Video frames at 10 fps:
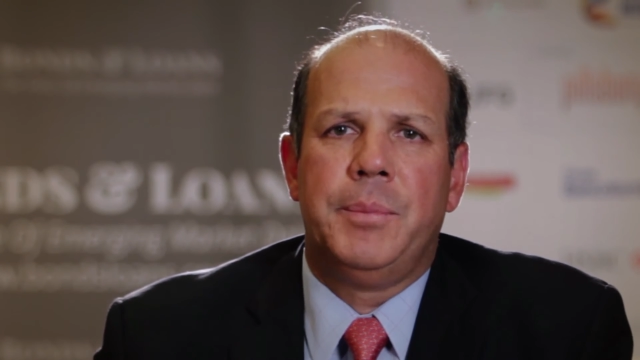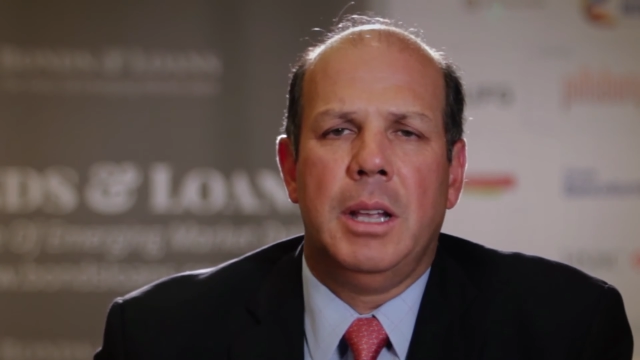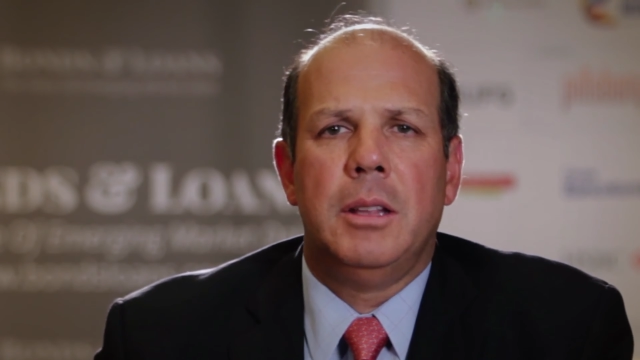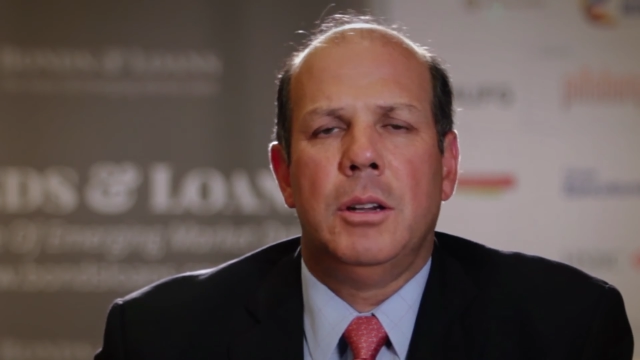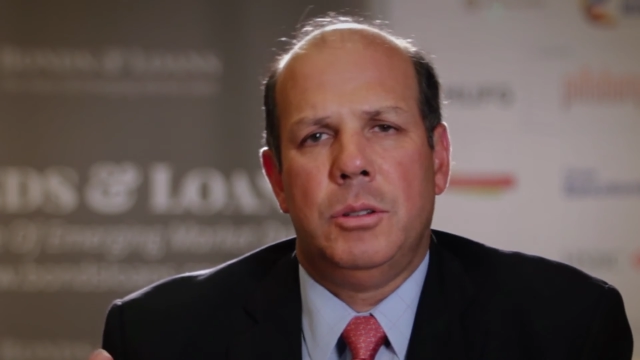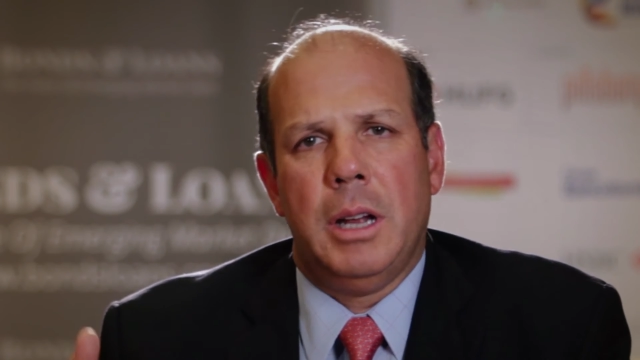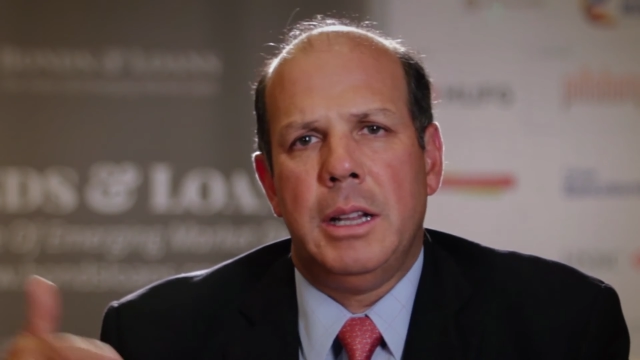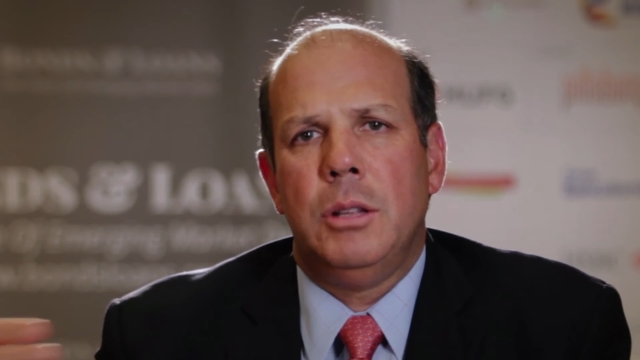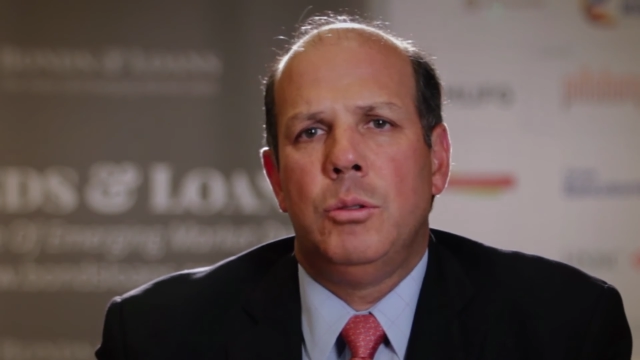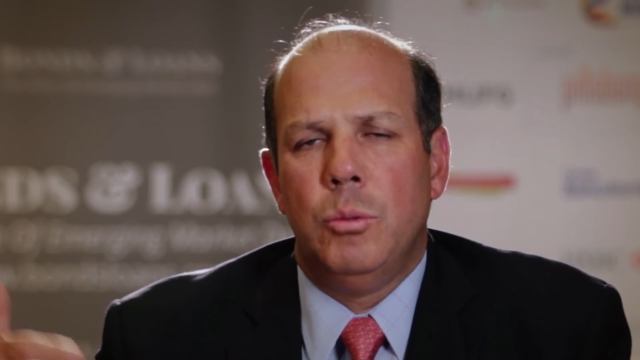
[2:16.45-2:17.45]
that are
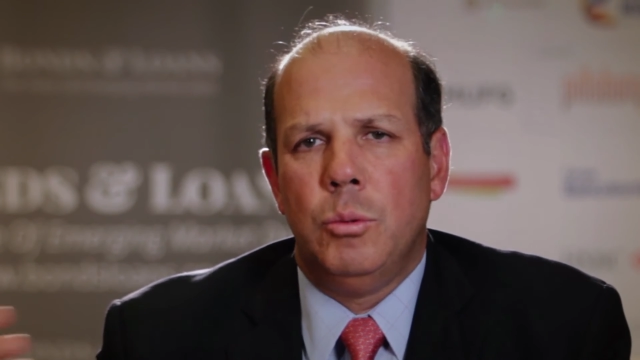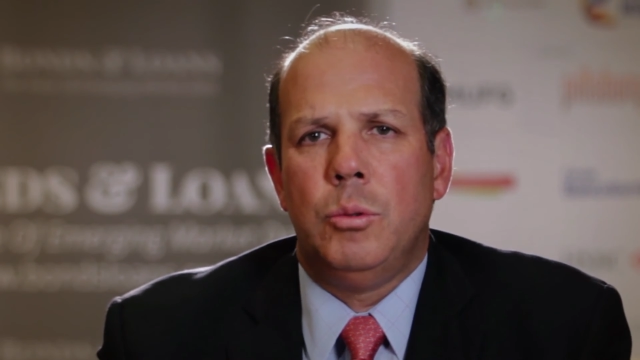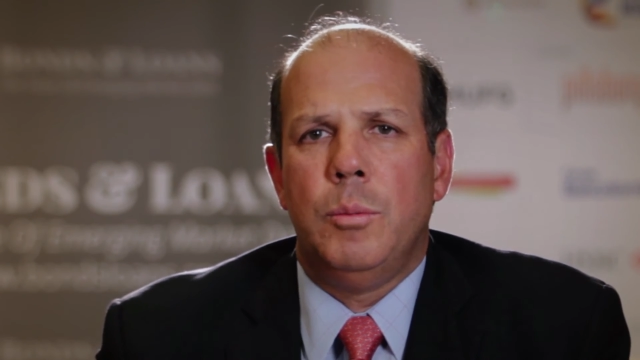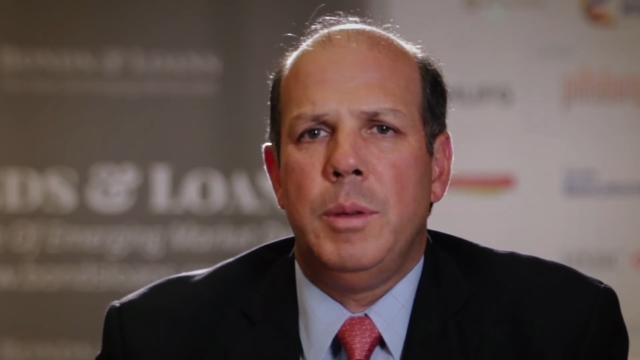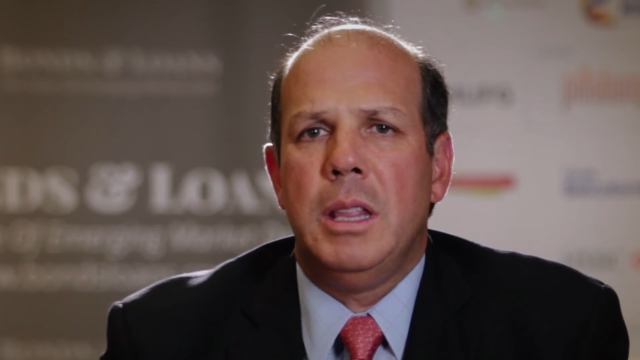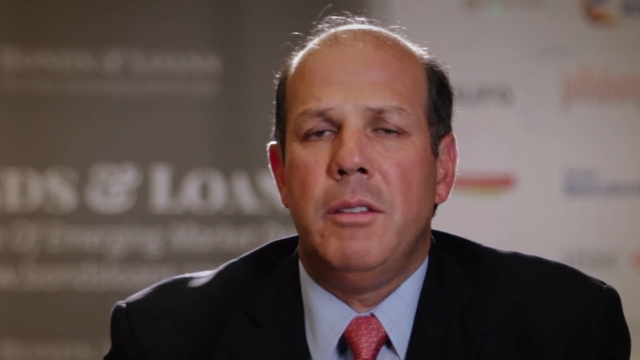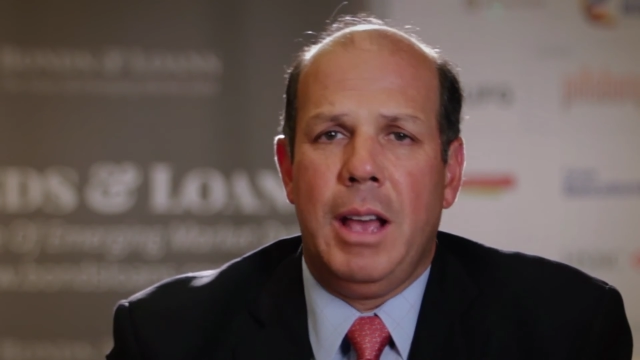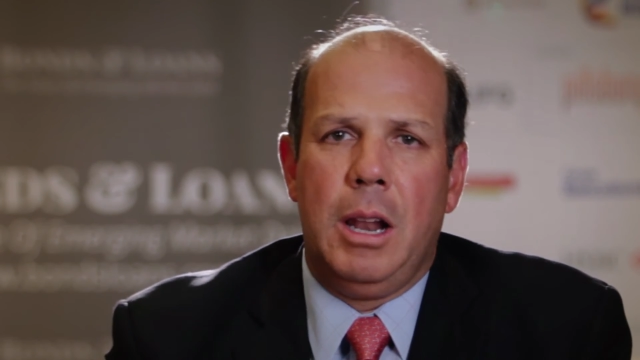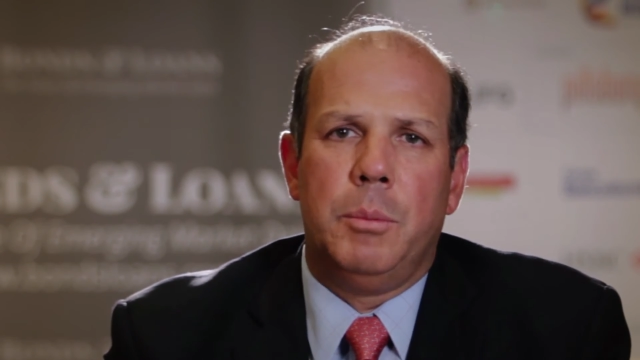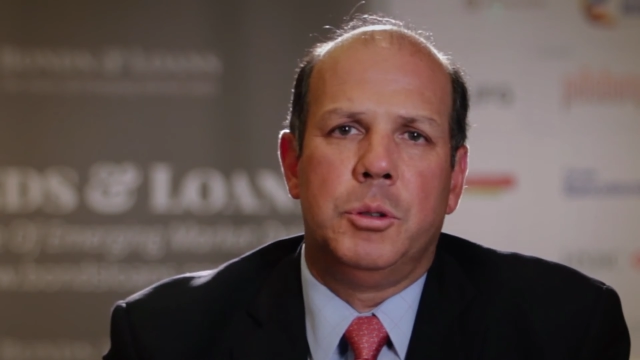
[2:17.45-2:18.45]
starting to be
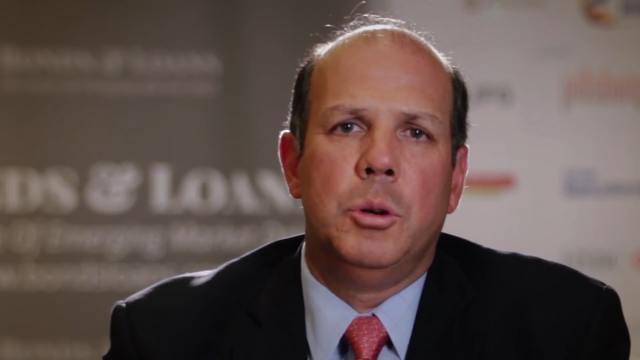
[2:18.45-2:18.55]
developed.